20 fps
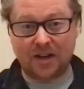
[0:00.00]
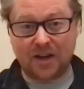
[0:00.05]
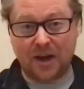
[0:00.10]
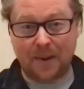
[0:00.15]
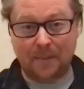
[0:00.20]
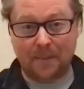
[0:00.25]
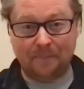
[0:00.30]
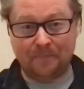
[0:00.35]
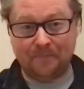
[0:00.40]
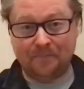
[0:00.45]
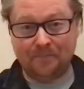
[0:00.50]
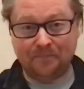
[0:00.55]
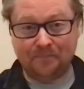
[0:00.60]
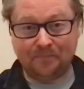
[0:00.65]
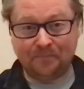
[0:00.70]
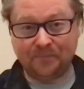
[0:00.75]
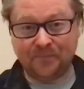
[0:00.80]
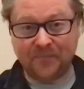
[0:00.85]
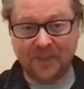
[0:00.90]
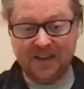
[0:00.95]
Um,
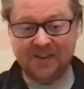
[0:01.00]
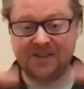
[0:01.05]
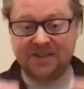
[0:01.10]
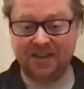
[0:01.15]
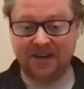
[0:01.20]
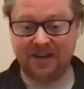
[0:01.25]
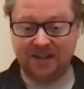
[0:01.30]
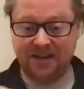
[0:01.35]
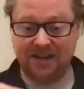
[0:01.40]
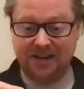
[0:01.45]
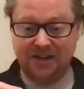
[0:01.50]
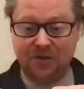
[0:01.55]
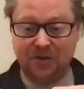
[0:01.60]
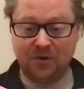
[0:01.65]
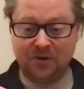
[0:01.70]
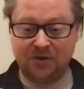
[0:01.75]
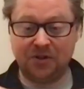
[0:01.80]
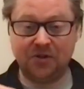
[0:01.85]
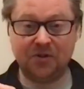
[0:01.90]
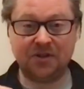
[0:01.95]
so you've
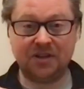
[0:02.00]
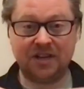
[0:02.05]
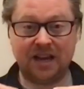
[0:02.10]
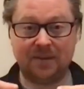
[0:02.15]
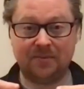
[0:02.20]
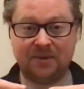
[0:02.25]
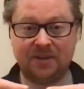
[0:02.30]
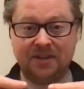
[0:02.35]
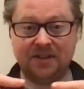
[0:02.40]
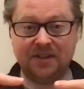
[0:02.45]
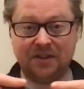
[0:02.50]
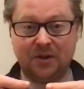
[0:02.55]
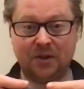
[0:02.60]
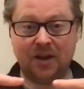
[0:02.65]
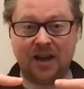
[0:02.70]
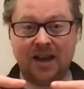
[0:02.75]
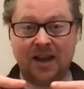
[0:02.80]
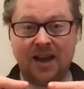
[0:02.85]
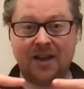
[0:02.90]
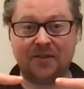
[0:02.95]
got two synapses
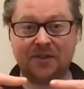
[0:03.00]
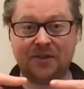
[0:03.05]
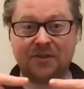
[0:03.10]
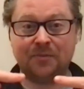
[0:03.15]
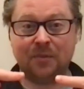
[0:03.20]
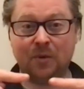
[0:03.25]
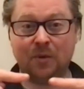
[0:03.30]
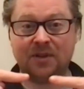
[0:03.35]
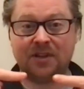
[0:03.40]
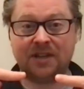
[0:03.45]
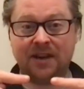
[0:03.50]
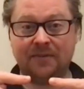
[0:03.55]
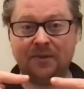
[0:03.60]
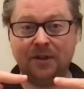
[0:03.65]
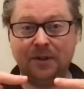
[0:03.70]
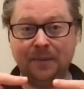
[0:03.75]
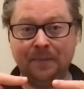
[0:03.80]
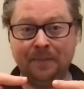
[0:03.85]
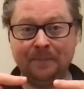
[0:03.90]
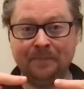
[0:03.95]
at, at the smallest
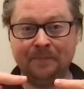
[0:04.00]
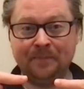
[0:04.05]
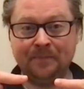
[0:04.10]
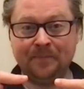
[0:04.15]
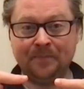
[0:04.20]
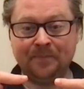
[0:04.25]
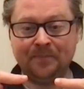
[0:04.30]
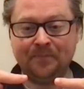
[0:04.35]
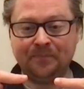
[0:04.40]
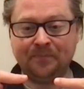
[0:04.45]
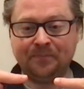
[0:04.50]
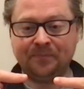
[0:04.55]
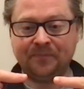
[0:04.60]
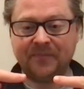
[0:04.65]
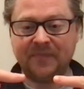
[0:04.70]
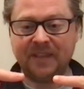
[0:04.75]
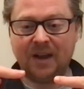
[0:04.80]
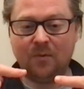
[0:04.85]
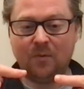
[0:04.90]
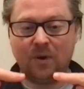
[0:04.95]
level,
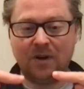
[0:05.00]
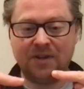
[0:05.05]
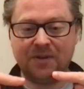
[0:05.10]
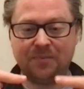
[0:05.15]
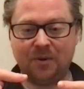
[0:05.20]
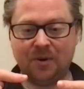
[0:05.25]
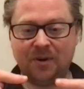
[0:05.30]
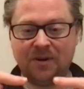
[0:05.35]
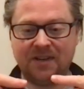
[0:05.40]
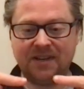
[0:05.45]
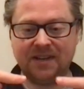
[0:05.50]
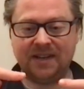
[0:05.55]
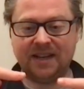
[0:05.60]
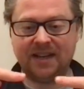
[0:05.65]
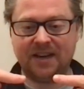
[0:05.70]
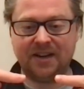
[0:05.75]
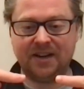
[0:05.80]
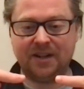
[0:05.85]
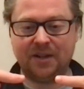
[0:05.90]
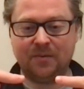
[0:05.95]
and one's pointing
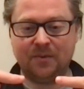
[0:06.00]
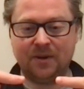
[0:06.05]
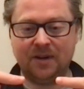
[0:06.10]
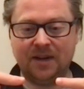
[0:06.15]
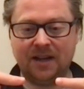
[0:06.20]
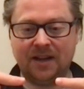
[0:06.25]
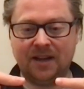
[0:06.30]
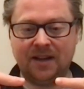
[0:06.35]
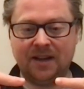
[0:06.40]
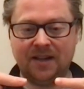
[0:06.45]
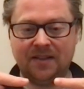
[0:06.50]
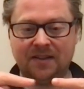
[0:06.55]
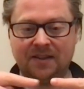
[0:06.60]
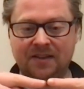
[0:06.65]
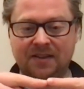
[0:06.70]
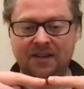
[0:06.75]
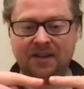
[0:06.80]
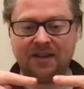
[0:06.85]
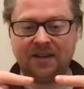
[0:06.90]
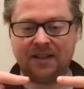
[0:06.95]
at another one, and, and
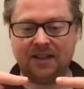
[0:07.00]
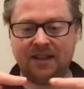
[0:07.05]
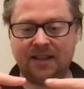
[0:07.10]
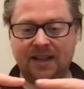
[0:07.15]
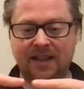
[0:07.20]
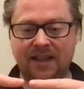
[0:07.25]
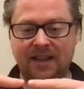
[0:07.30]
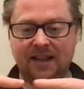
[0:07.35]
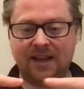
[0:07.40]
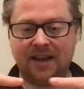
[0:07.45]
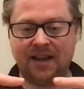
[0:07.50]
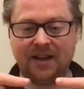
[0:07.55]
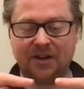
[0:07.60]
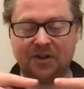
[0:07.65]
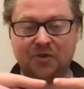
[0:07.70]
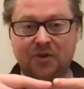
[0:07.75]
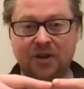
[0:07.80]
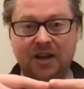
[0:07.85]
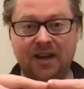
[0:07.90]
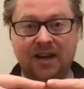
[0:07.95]
there's a little
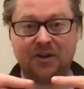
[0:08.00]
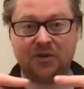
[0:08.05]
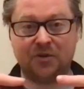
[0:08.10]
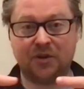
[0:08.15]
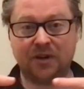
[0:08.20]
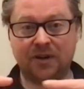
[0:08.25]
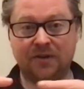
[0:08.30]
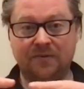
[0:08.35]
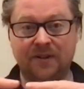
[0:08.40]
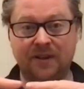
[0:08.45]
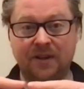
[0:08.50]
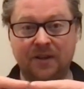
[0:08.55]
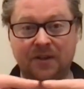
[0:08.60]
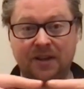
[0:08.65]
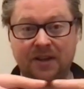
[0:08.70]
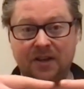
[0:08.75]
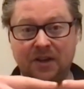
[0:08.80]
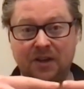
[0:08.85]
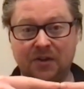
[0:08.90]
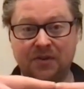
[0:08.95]
elect- electric field
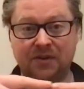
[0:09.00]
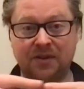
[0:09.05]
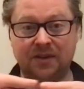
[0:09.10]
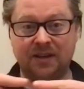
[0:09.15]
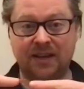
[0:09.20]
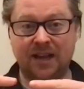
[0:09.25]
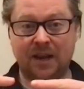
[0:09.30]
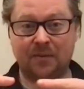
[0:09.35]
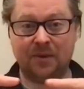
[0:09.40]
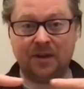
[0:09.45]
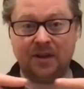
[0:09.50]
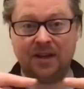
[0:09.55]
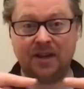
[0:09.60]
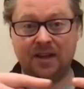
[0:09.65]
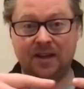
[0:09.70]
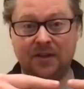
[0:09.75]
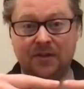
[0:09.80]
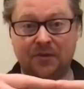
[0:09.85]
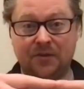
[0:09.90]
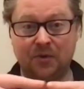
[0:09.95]
that goes chem- uh,
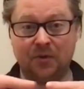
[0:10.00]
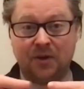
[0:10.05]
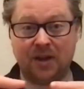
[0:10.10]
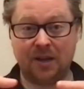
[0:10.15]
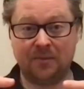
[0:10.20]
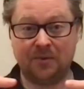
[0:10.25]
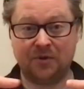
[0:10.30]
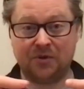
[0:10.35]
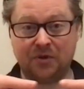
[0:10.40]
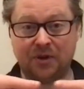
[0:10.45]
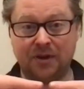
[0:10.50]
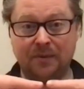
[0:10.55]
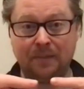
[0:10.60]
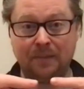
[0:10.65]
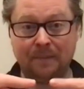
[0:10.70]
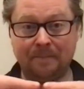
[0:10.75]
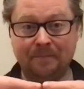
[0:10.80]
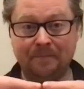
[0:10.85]
uh through chemistry.